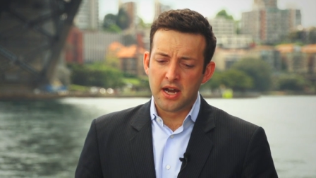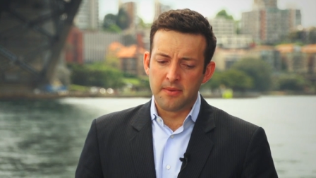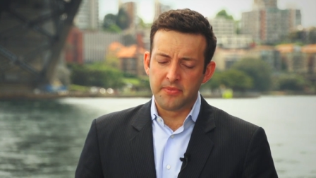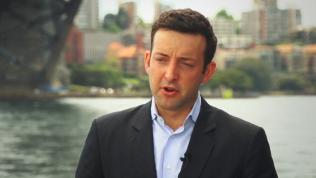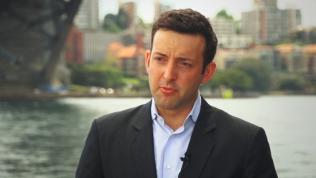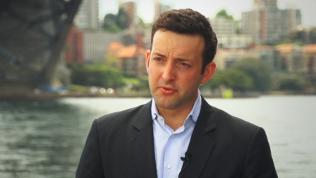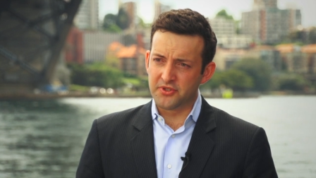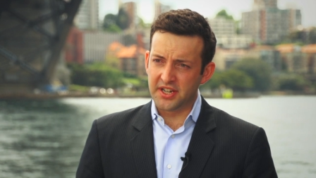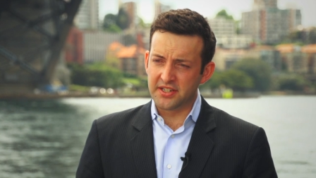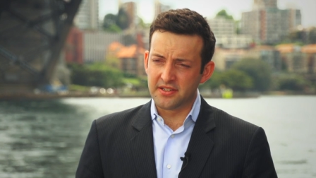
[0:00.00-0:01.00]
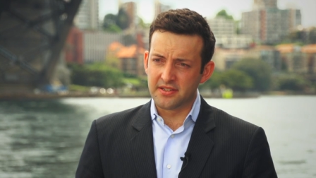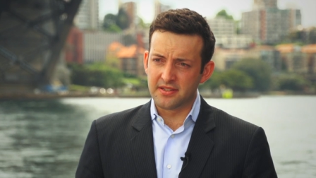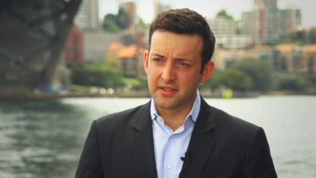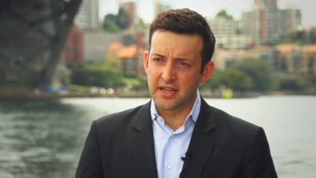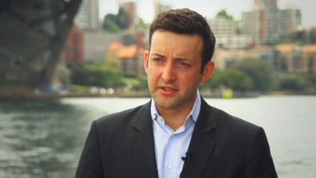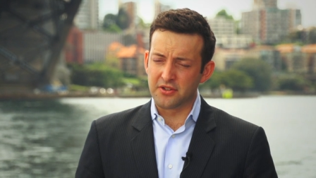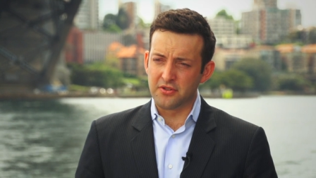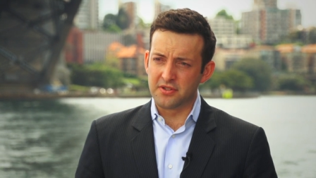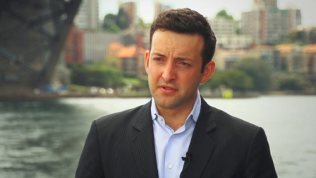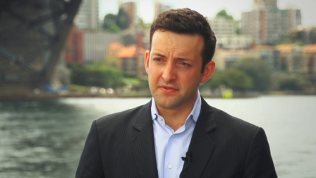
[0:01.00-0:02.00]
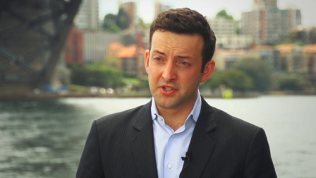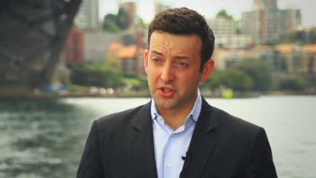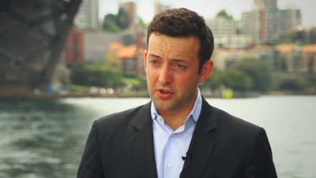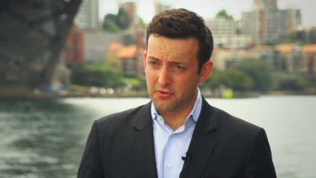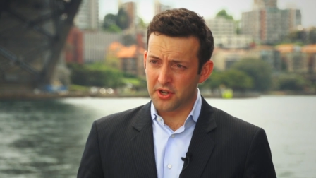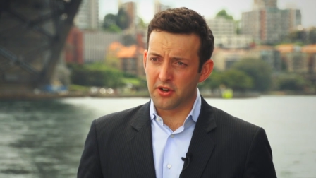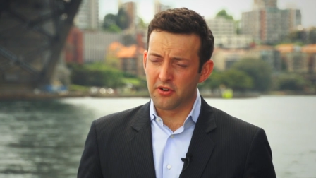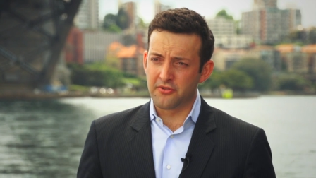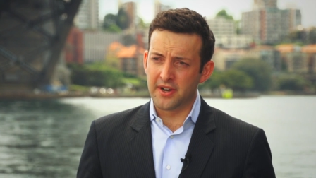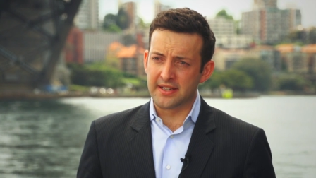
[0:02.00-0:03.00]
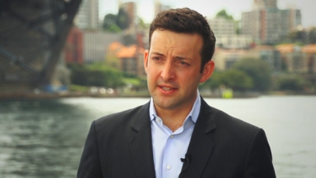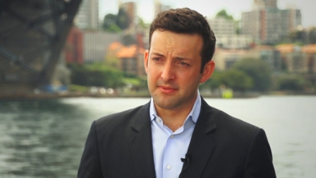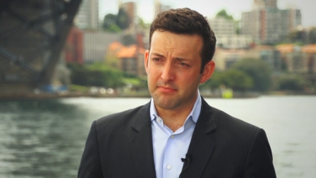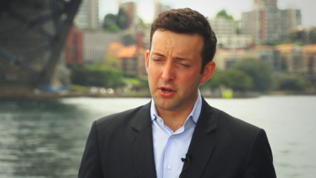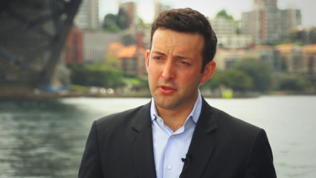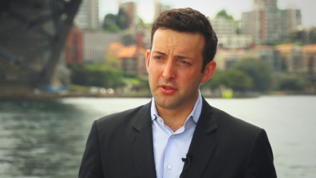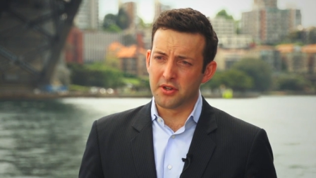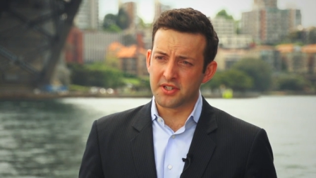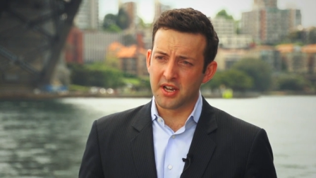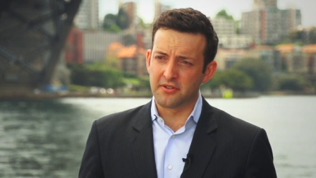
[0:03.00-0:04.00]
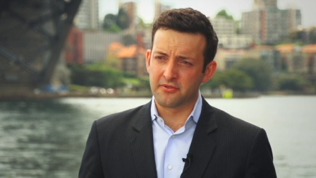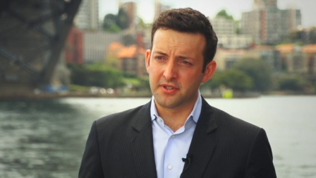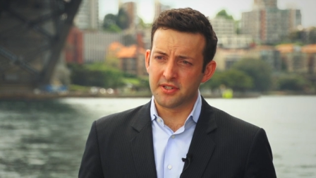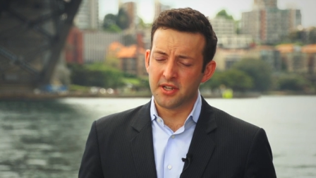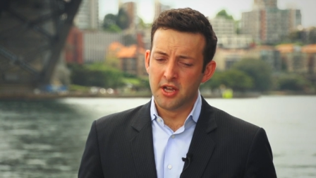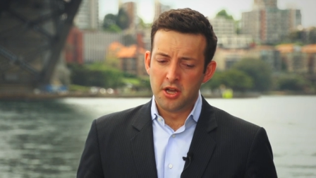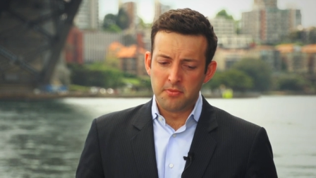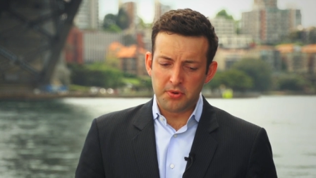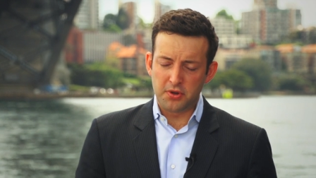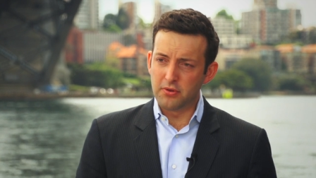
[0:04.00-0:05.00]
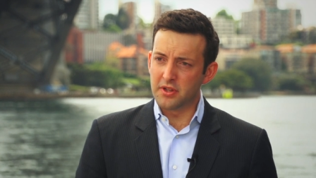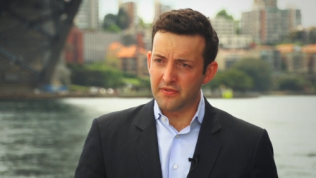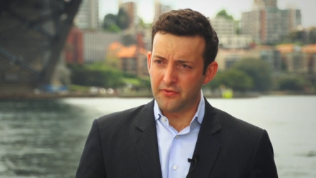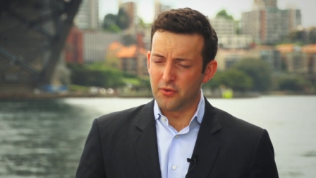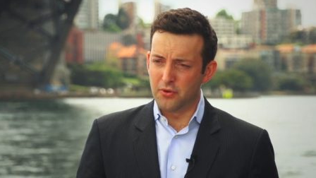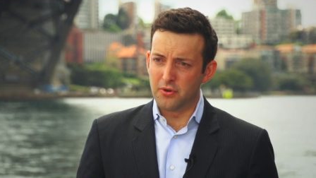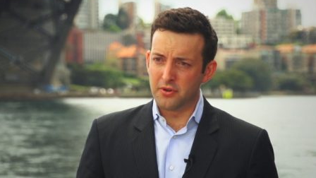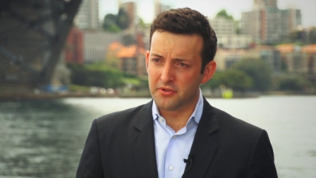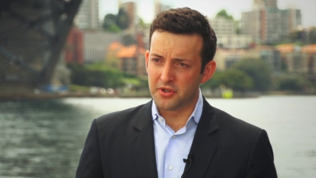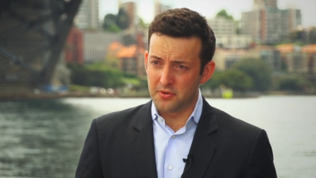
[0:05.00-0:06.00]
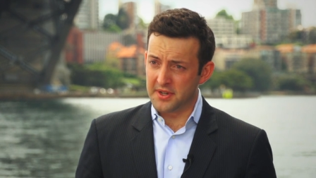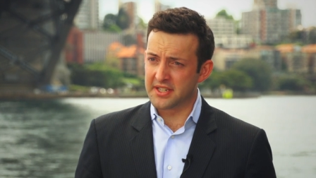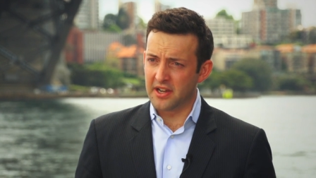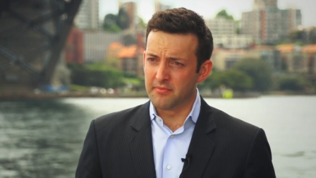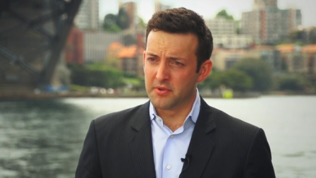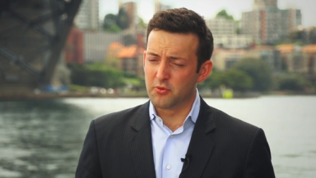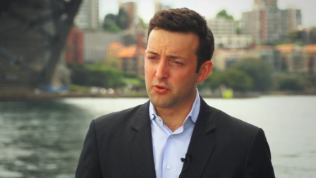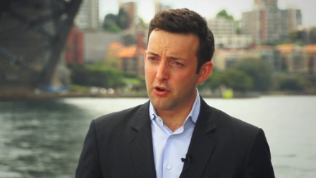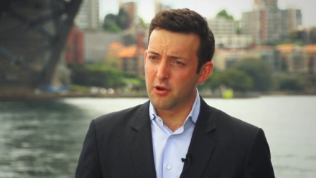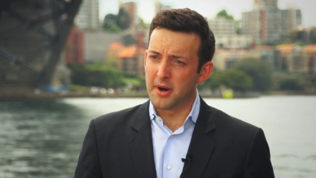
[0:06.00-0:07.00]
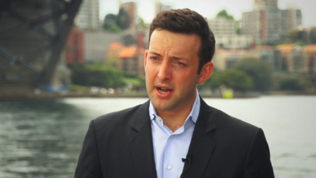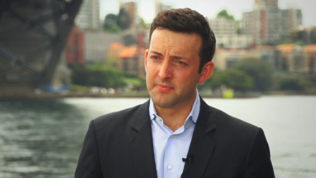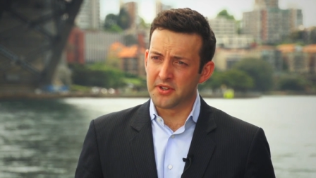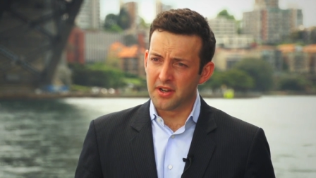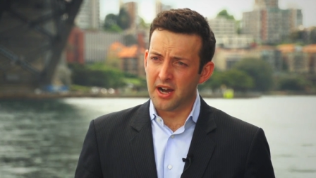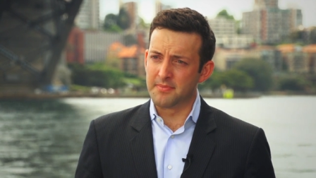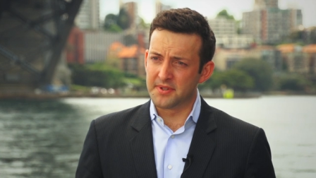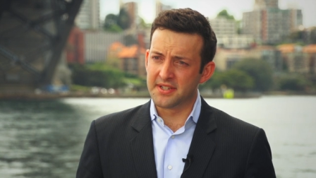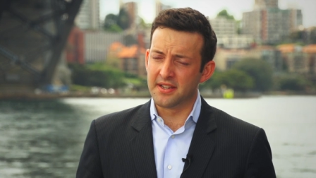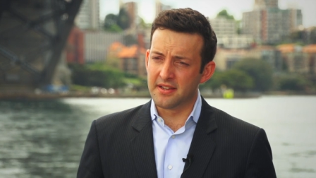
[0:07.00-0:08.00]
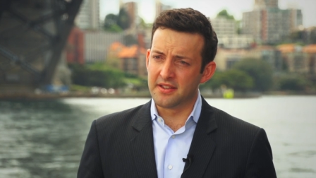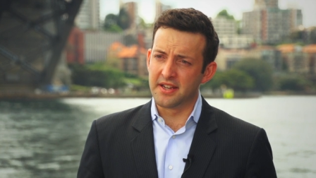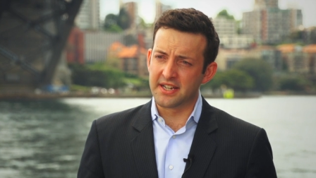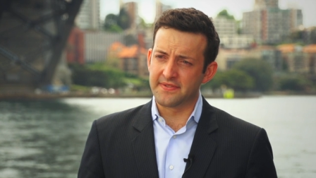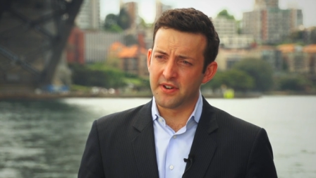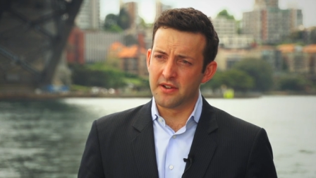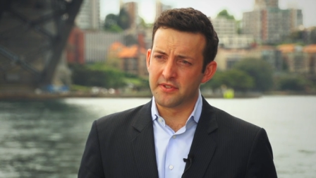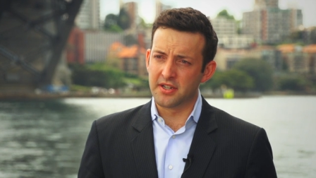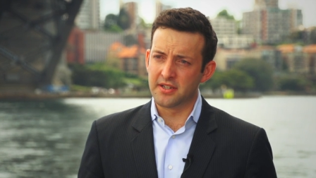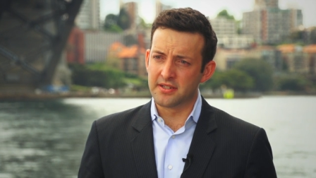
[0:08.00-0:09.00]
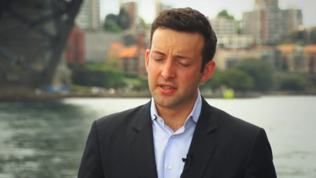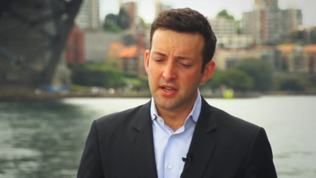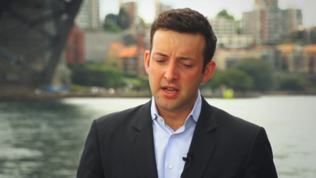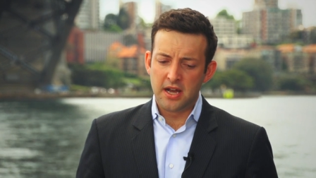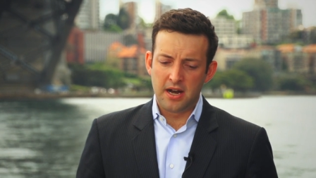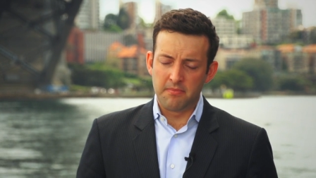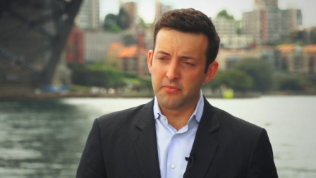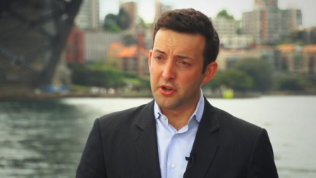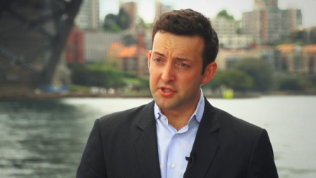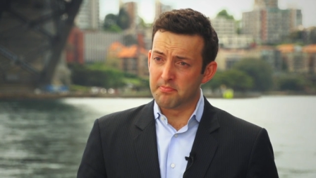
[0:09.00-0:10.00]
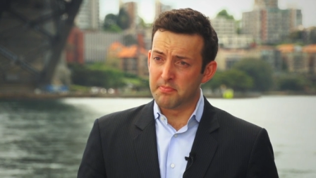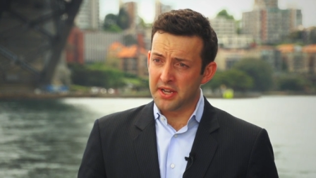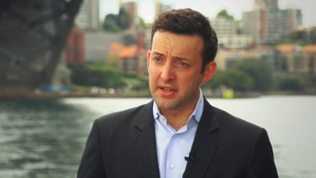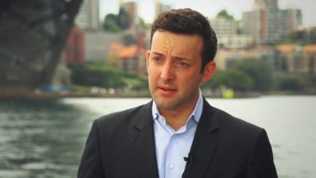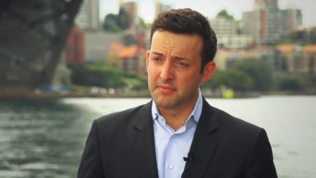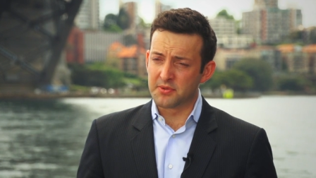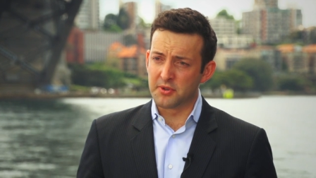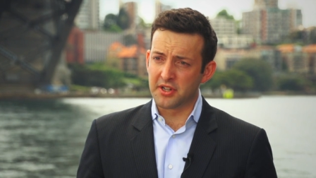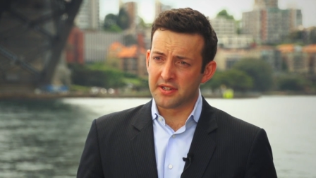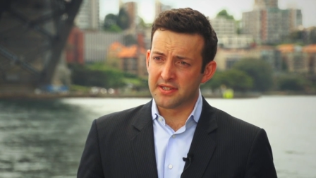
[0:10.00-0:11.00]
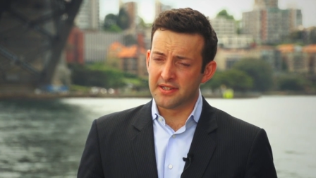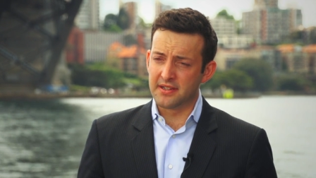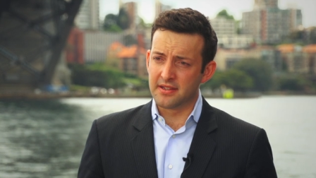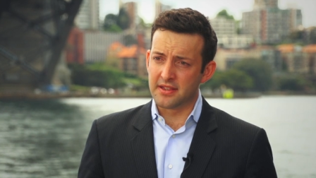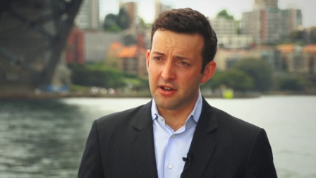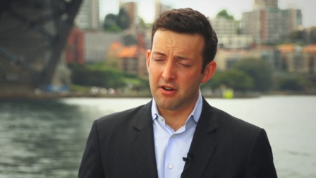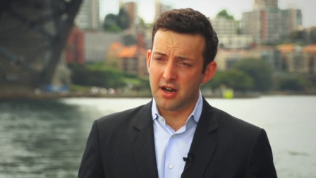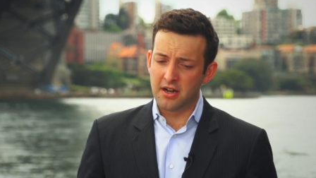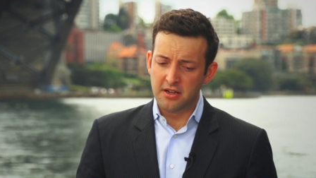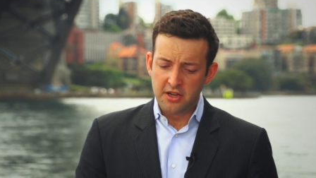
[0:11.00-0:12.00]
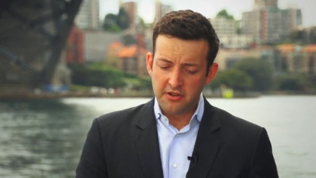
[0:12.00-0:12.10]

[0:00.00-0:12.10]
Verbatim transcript: Um, there are projections that the use of security contractors in both of those countries purely for the US government will grow by up to 9% in the next five years. Um, those are big numbers when you consider that there are